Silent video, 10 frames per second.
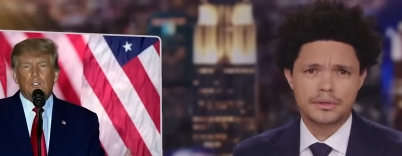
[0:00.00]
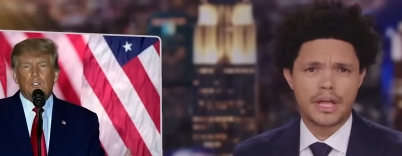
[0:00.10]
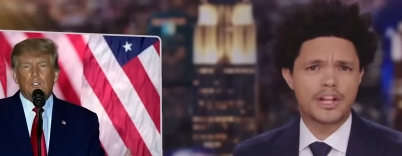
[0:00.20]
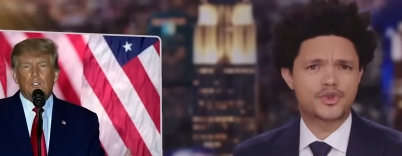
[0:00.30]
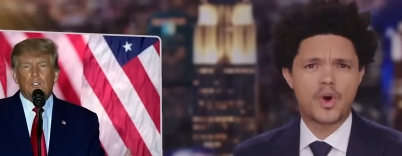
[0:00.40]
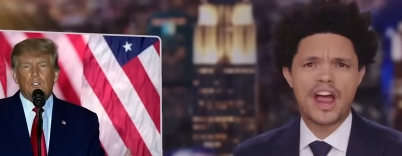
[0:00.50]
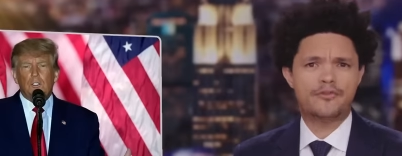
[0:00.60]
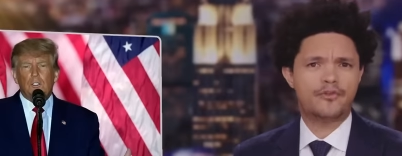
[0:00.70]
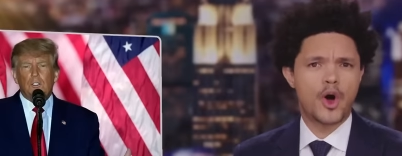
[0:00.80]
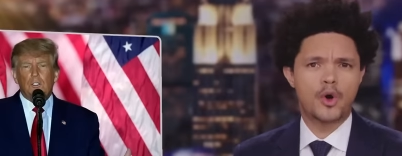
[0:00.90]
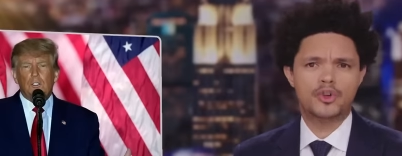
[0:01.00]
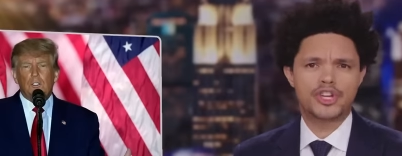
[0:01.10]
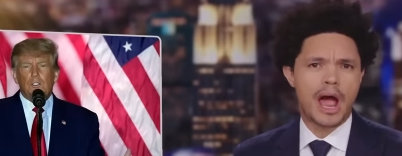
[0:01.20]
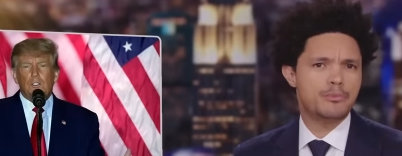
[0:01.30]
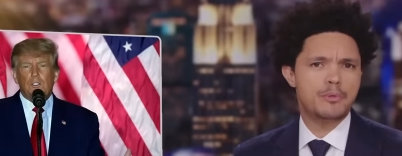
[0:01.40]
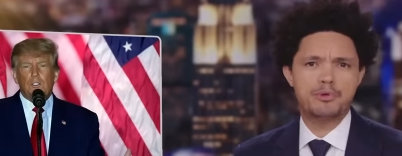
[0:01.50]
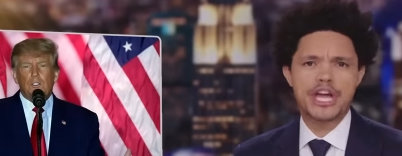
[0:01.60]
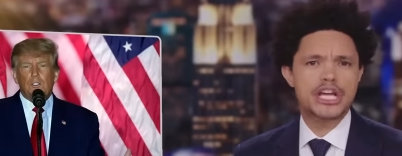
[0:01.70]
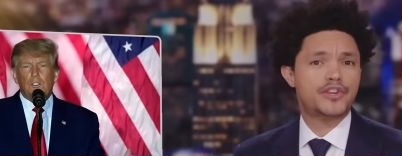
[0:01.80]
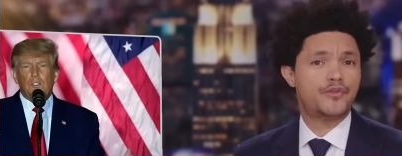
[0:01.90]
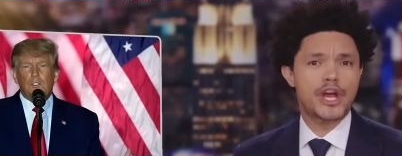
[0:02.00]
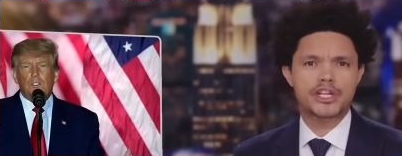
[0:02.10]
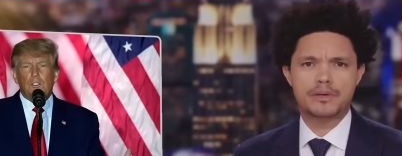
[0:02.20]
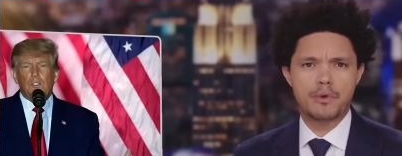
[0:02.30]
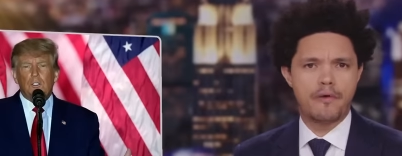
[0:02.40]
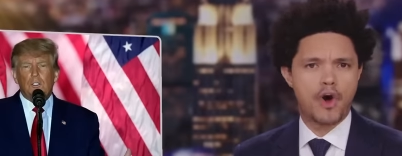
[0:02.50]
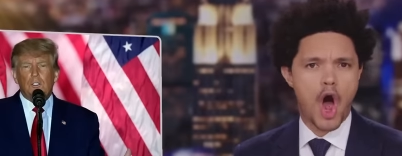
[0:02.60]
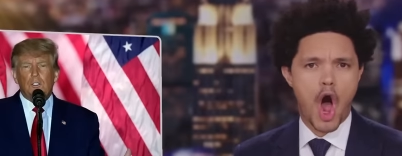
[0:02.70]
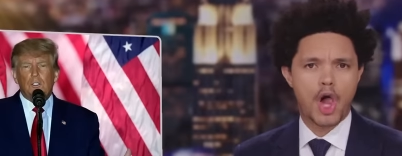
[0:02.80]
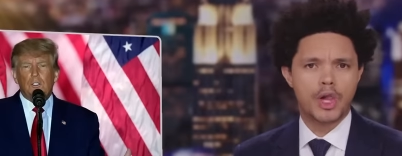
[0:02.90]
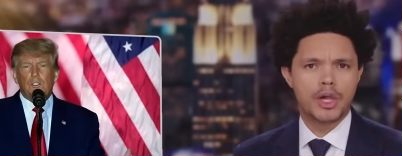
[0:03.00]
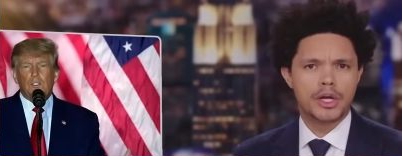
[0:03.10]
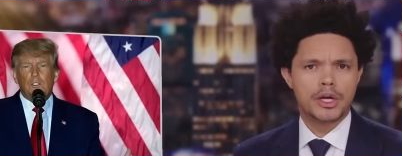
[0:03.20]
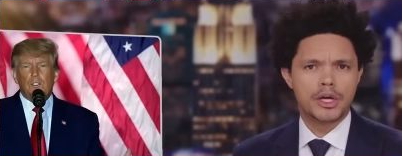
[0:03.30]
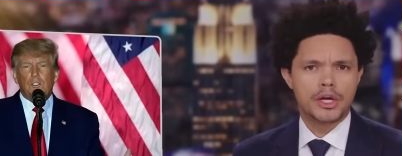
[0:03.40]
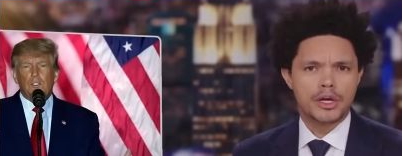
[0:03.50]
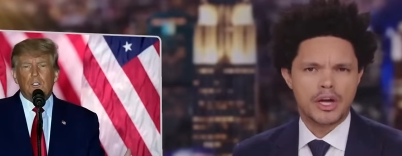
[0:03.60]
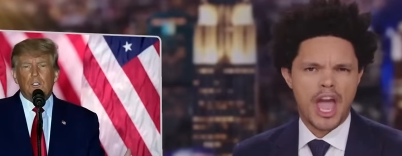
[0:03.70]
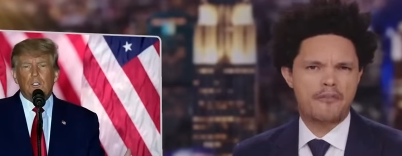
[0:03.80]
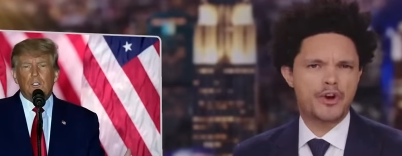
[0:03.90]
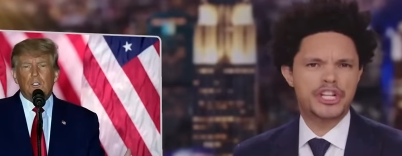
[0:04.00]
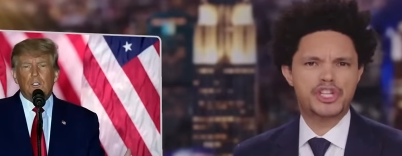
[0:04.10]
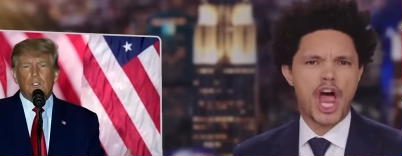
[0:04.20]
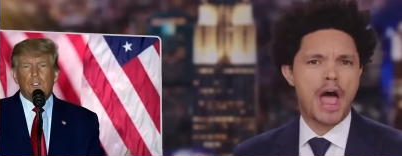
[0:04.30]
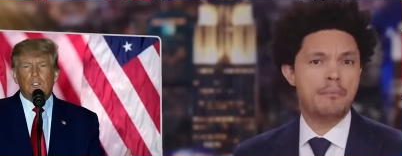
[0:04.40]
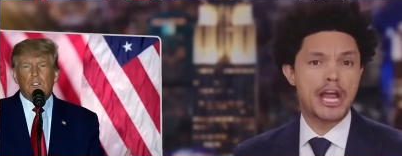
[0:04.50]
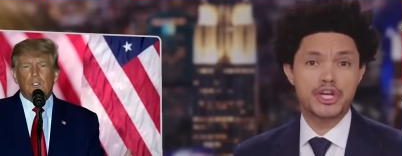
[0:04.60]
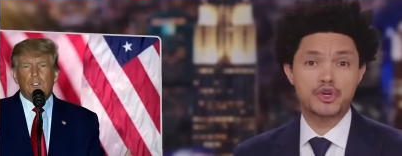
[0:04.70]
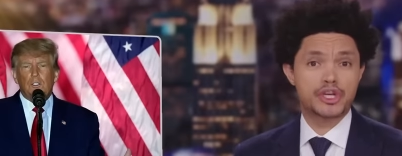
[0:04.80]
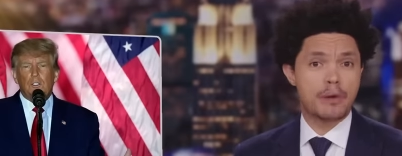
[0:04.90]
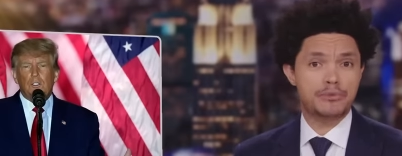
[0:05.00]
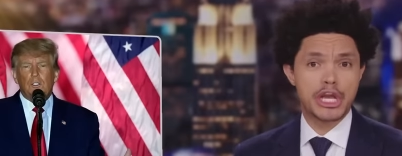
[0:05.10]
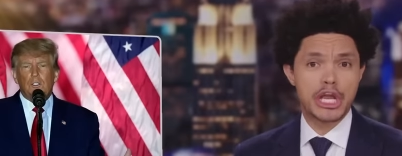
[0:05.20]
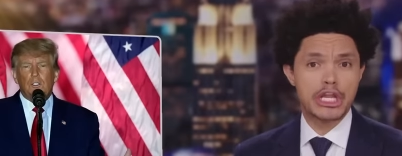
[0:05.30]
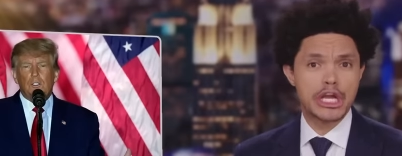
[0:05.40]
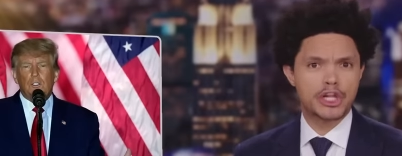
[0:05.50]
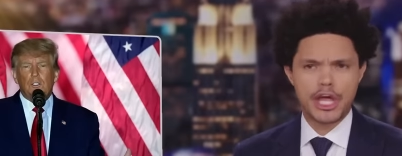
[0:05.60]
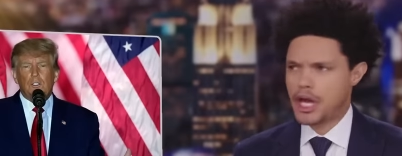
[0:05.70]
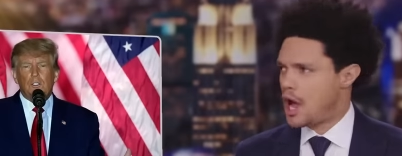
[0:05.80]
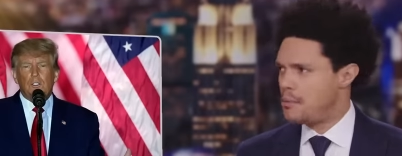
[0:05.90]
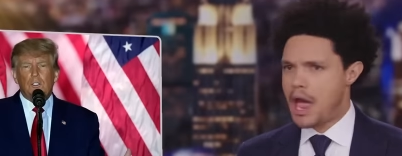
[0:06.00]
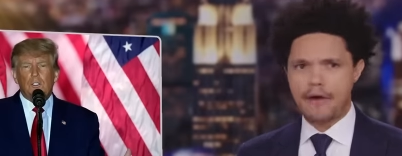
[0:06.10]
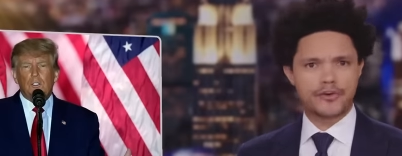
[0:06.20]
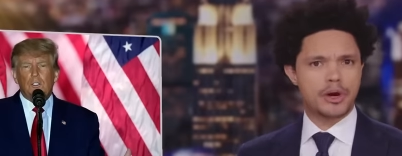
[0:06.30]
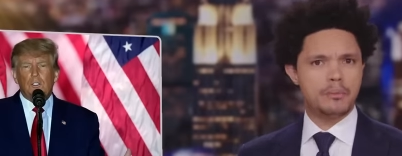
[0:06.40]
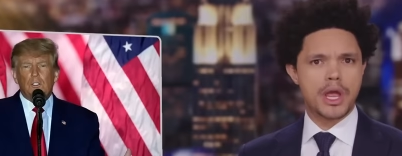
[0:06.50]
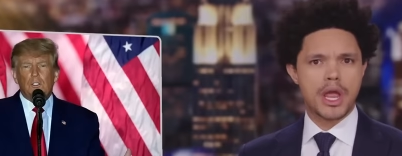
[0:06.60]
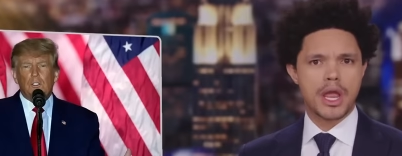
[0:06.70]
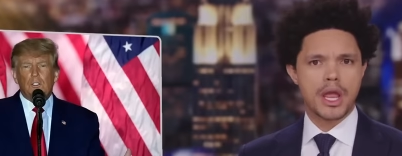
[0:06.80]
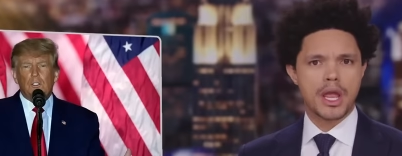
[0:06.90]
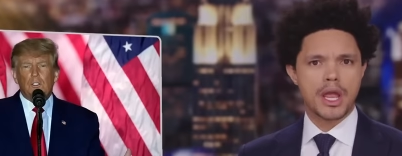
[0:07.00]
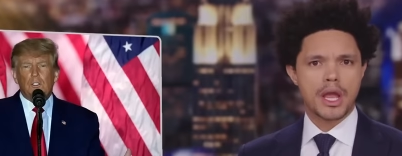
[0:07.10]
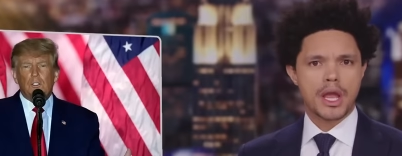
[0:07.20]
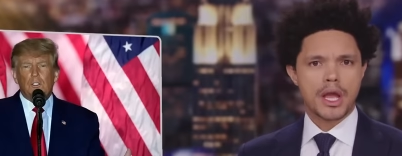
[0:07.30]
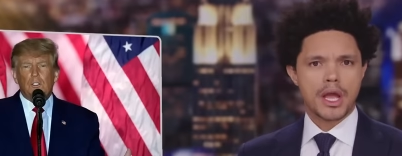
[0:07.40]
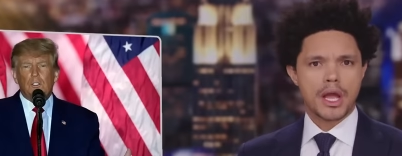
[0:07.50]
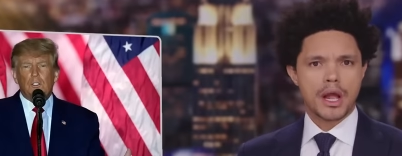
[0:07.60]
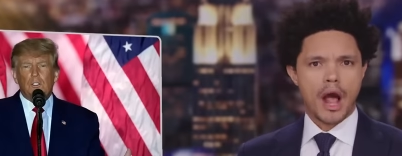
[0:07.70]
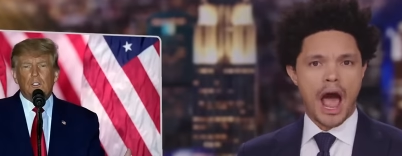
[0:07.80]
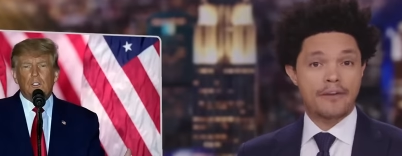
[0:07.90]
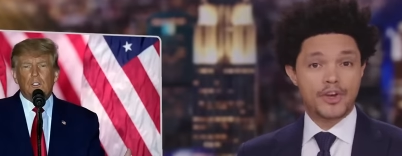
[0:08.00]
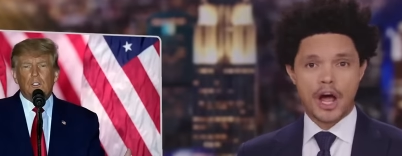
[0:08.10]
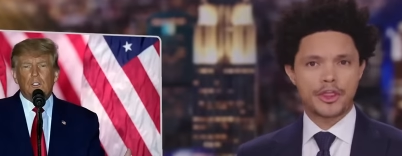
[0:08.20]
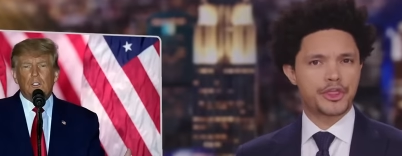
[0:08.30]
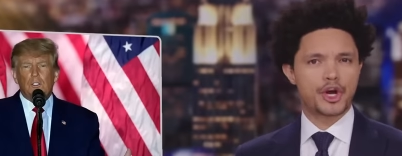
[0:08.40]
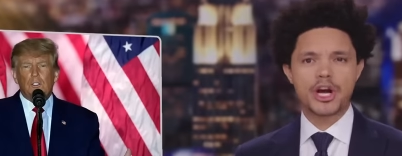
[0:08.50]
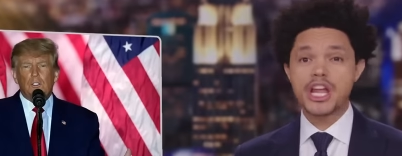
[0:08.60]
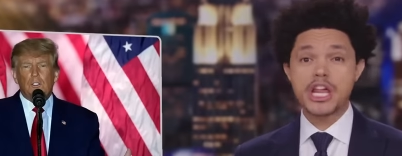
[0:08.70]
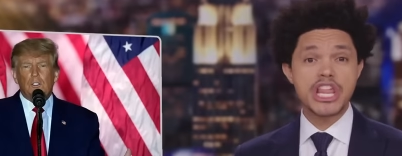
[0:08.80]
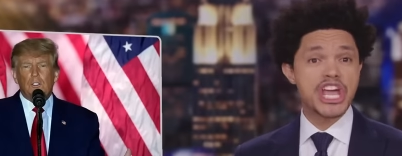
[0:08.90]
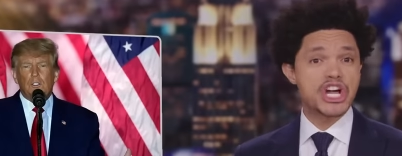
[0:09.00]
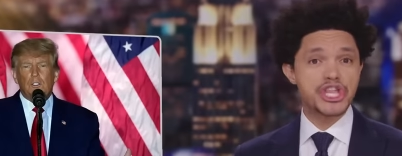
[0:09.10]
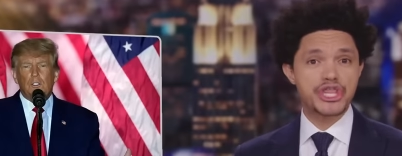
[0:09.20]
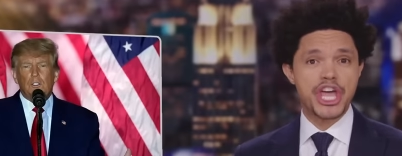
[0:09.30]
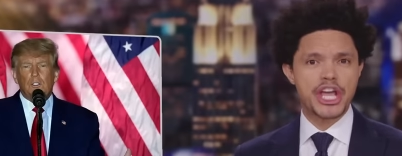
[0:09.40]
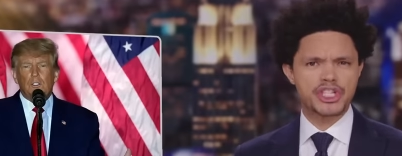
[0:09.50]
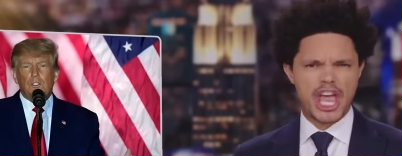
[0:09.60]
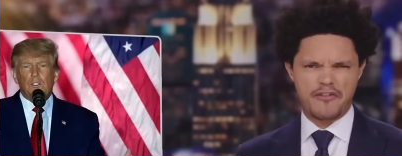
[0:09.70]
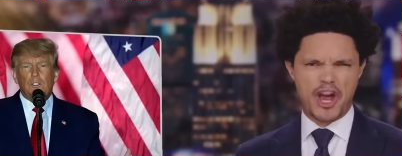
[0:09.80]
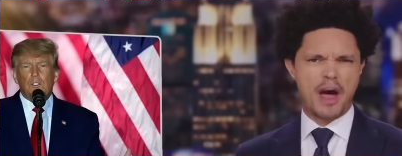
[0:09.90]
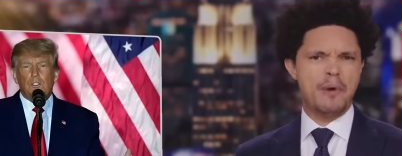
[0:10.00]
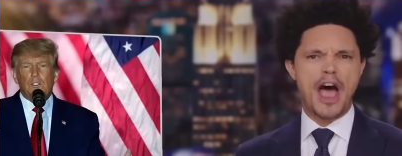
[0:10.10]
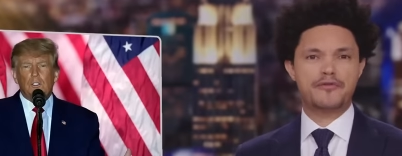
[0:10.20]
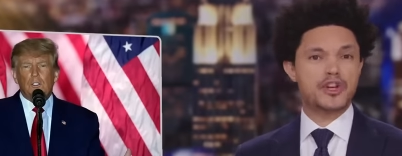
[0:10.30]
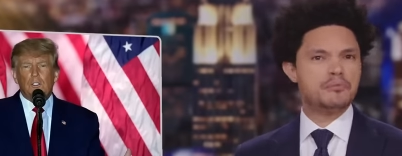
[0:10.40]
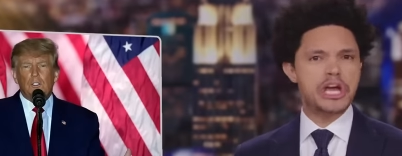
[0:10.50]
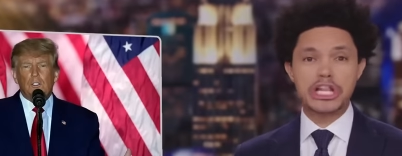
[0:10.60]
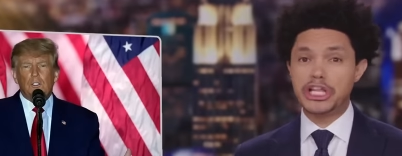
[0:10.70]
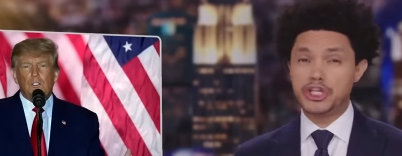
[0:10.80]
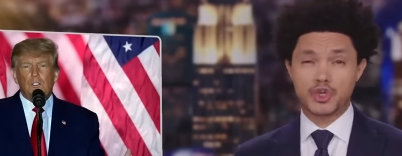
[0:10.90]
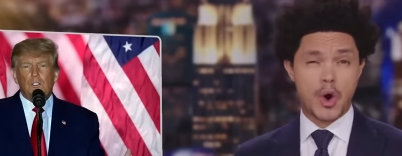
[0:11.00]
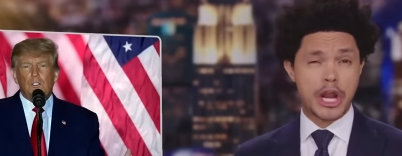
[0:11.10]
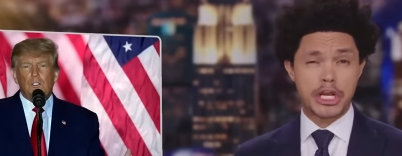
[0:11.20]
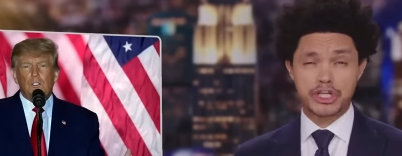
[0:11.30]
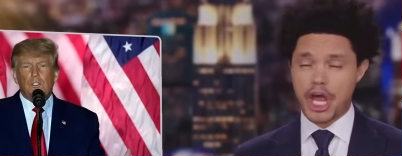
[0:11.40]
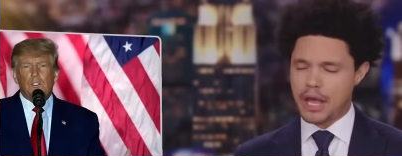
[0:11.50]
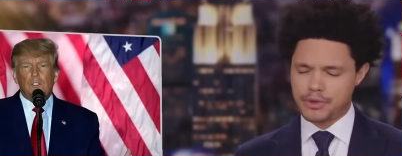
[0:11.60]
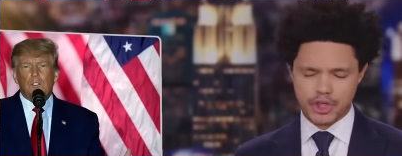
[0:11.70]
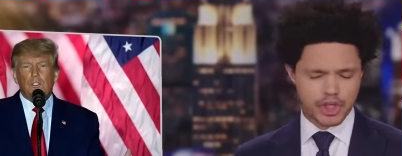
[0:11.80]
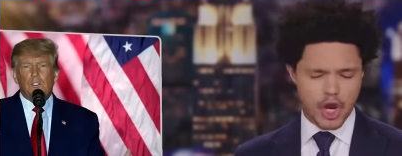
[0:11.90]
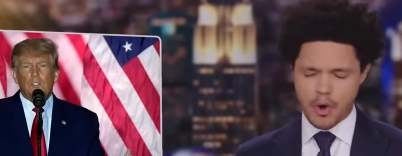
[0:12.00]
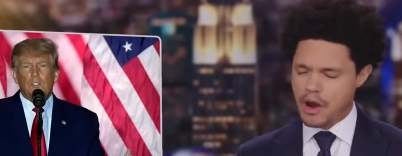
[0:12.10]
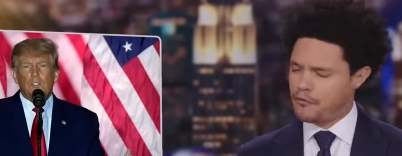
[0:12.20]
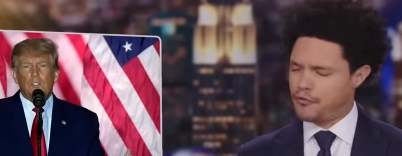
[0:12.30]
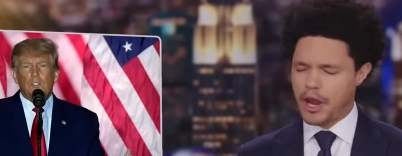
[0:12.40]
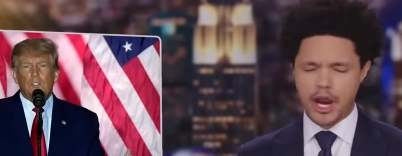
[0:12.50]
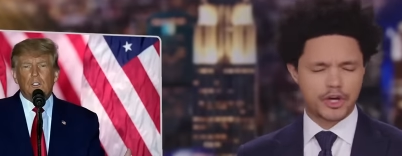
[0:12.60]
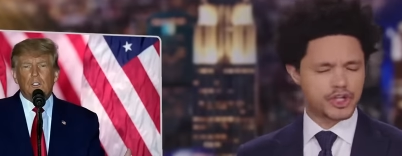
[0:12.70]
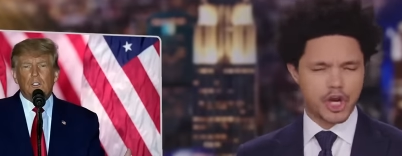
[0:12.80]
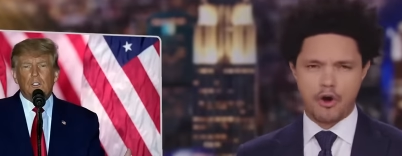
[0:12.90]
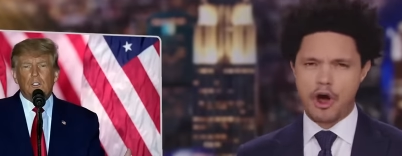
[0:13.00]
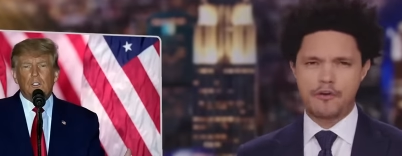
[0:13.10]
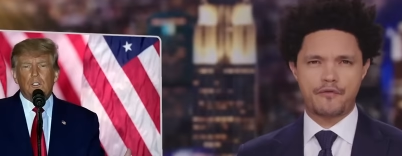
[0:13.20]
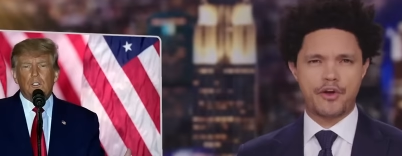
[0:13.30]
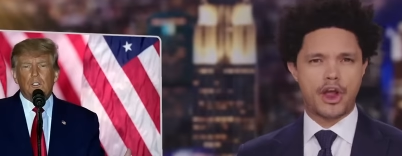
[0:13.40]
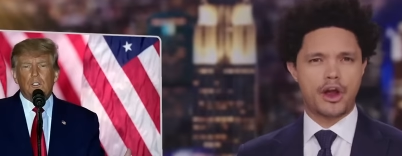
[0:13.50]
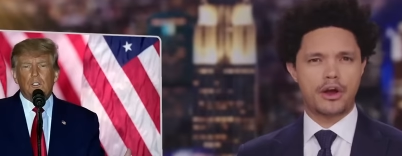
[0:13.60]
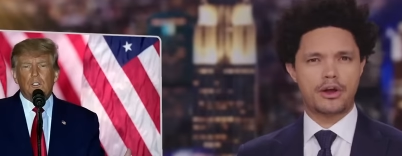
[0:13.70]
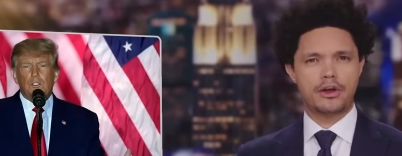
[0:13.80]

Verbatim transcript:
Speaker 1: That's right, folks. I'm the biggest victim of all. Every time I do something illegal, they come after me. I've done 30 illegal things. They've come after me at least 20 times. It's so unfair, so unfair.